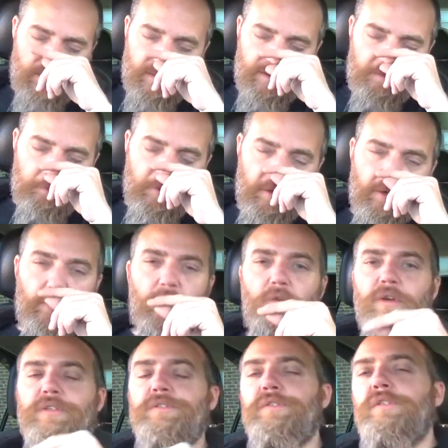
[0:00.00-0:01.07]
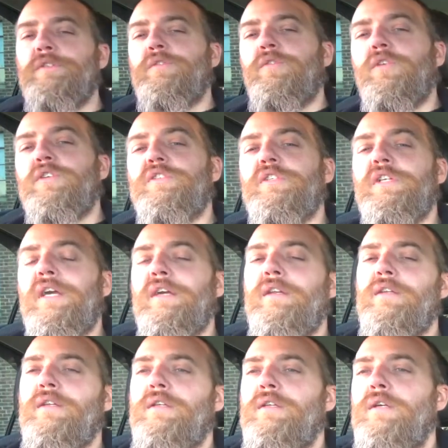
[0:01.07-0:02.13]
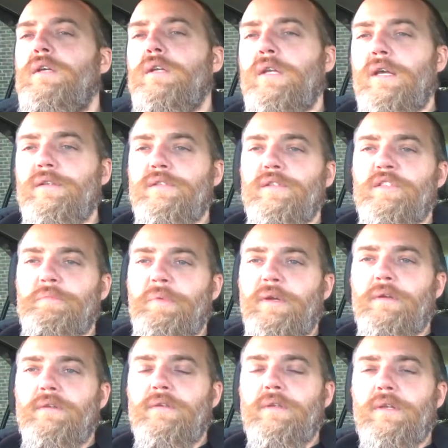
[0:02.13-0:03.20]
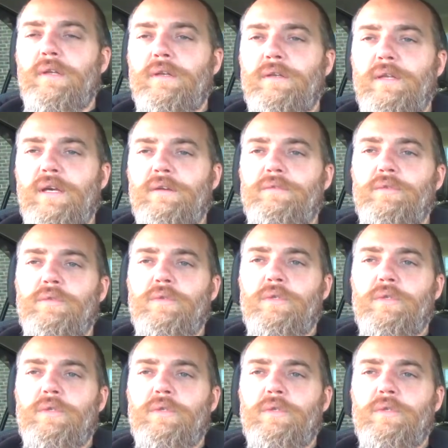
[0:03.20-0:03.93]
The spirit of Christi- Christianity. That's the spirit of the devil.